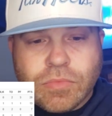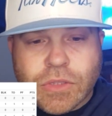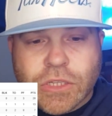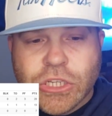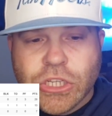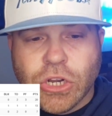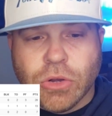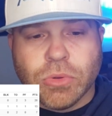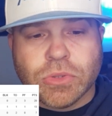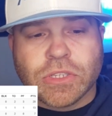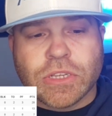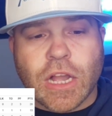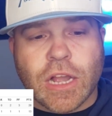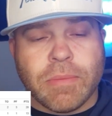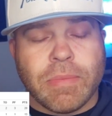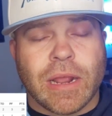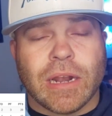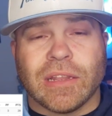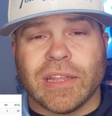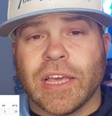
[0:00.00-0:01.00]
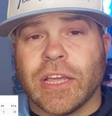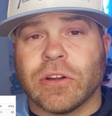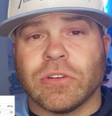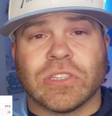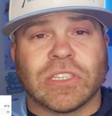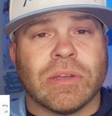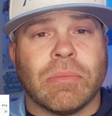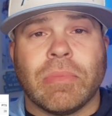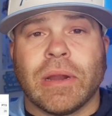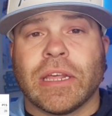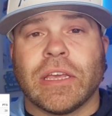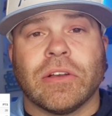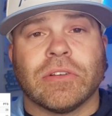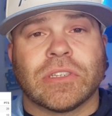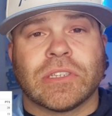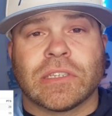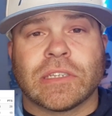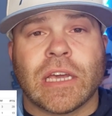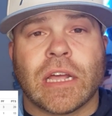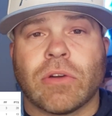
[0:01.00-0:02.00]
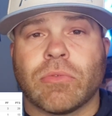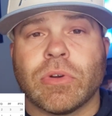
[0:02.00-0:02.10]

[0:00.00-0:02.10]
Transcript: you know, we'll talk about it later. Somebody else has got